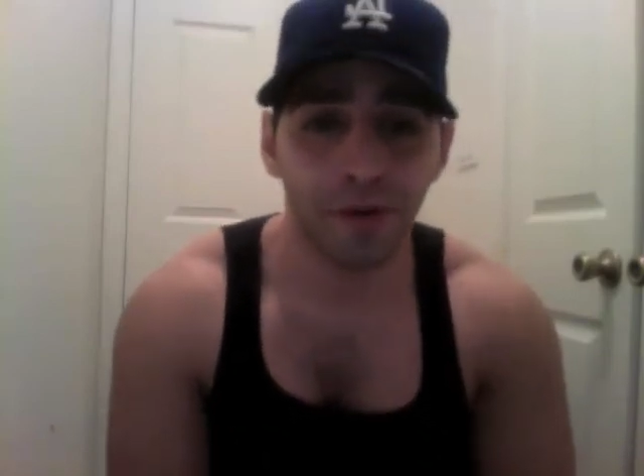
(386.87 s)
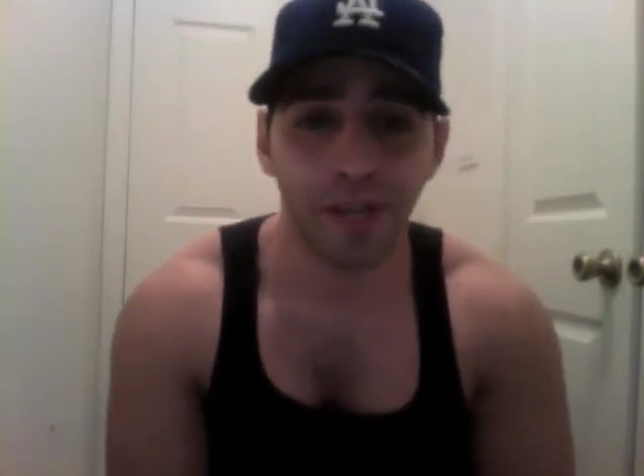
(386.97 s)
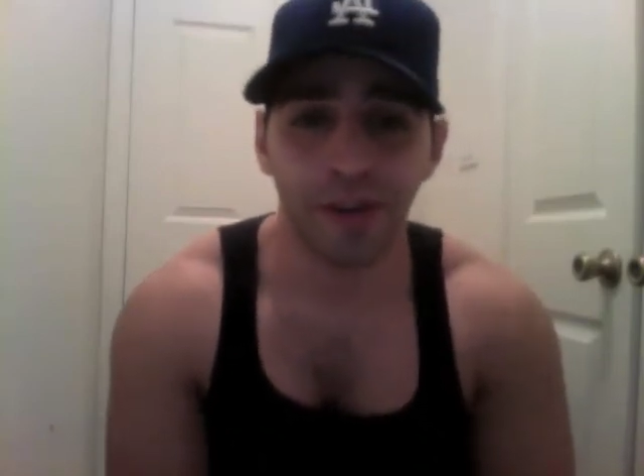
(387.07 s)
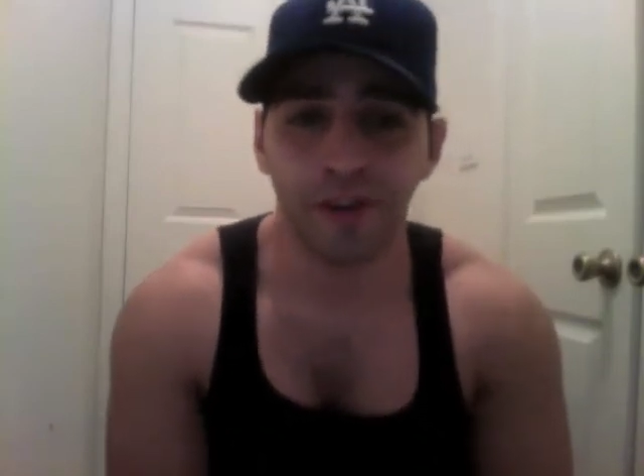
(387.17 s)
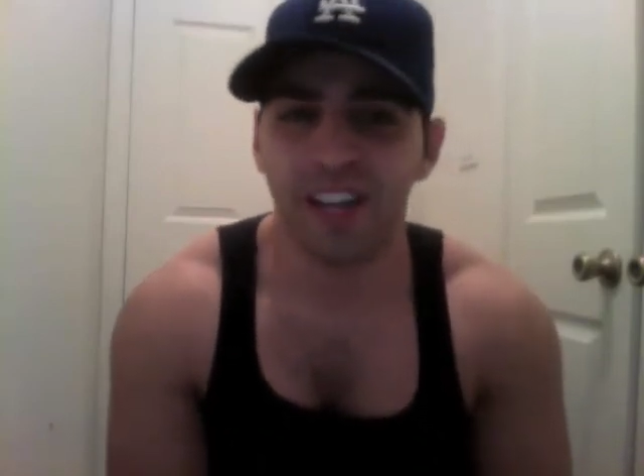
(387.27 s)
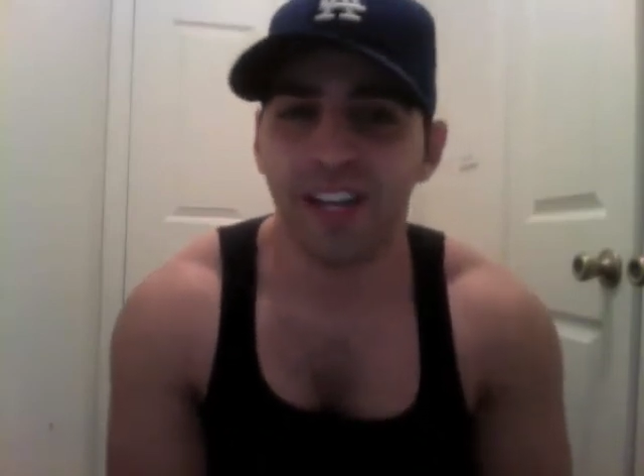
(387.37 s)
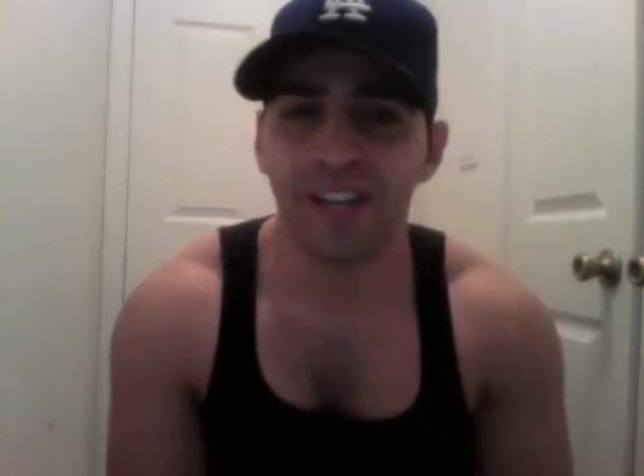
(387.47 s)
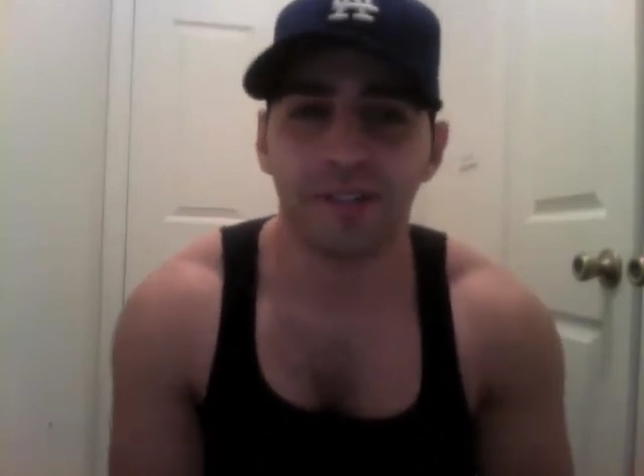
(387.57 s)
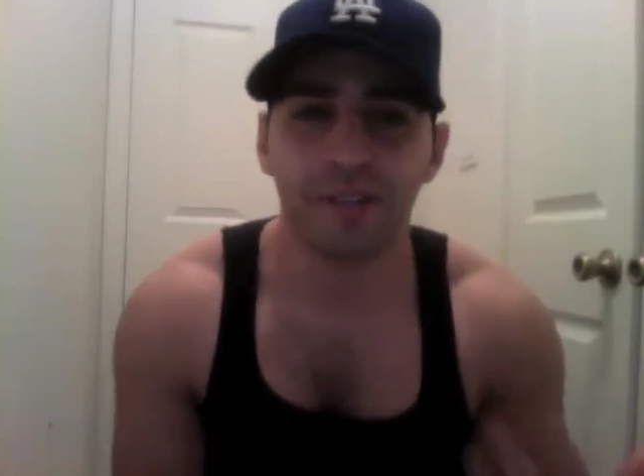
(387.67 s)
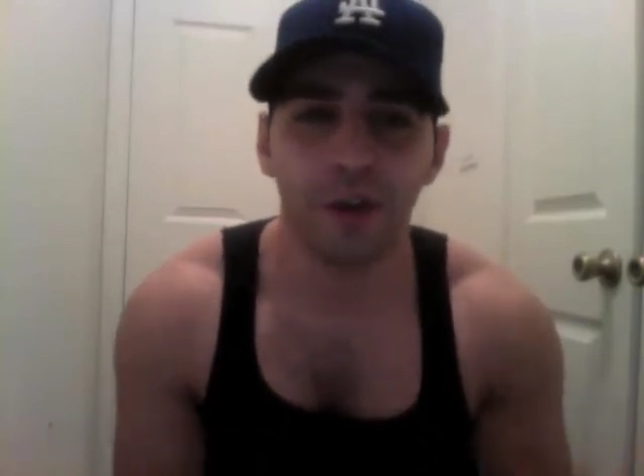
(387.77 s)
you're eating
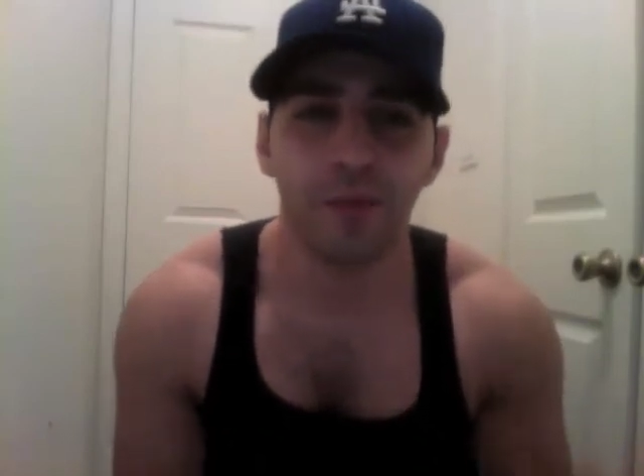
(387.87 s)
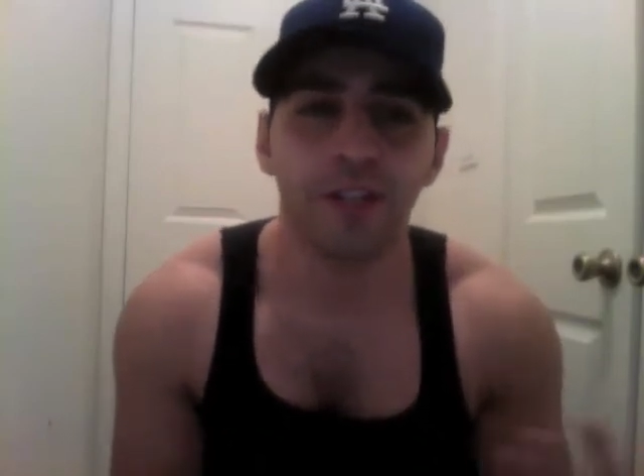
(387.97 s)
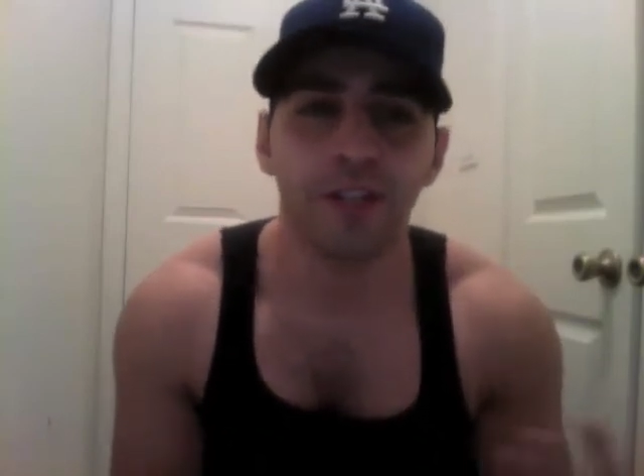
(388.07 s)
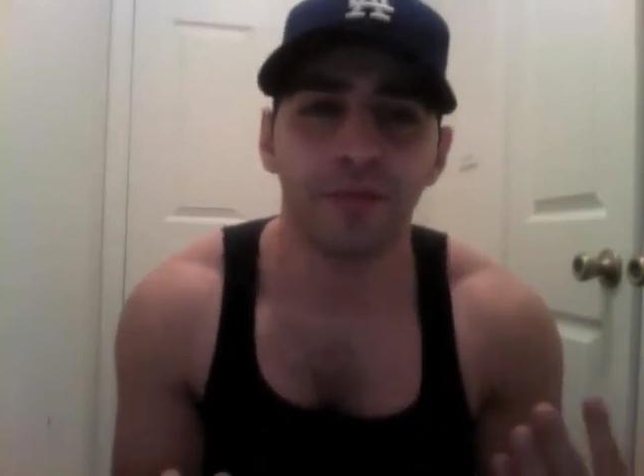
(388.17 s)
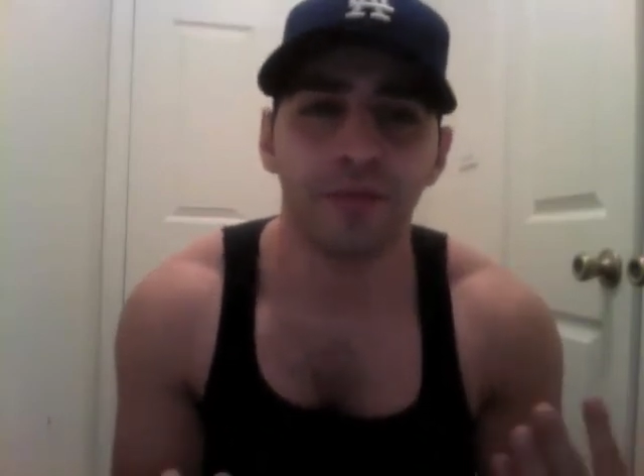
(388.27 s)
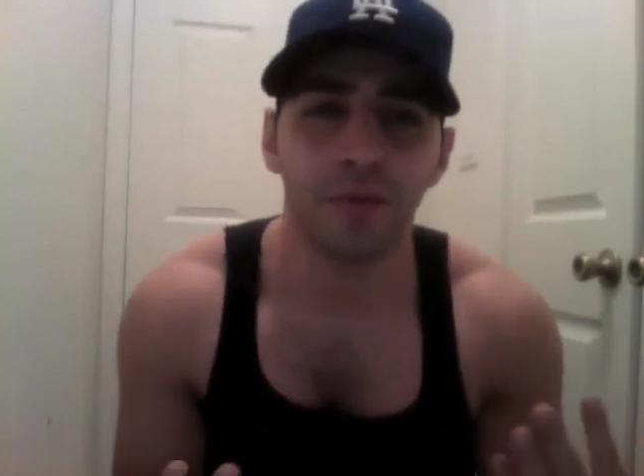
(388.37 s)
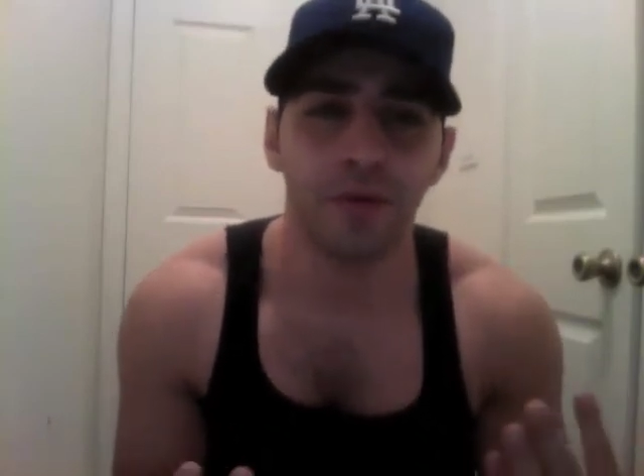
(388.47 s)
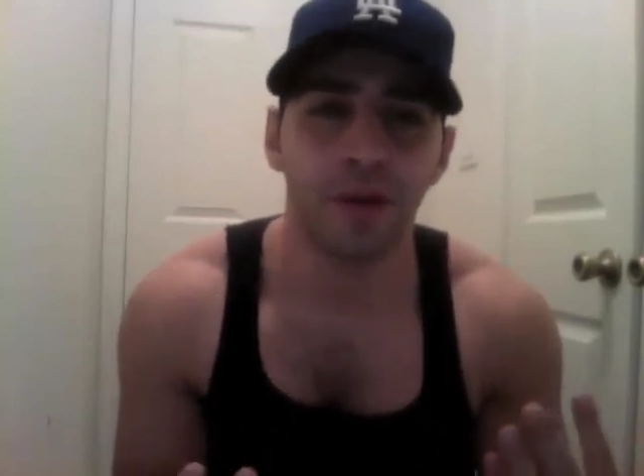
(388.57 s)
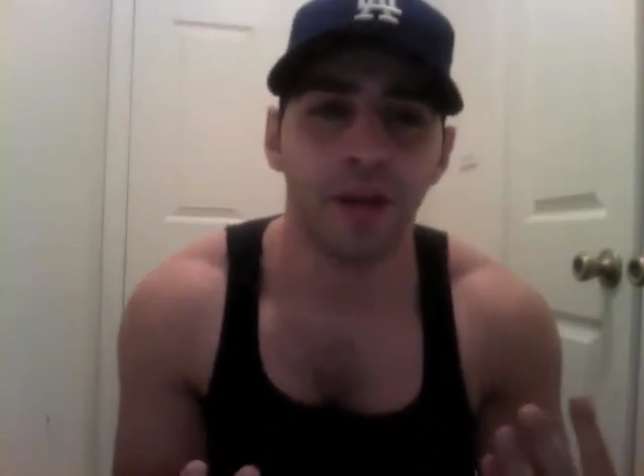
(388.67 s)
so much food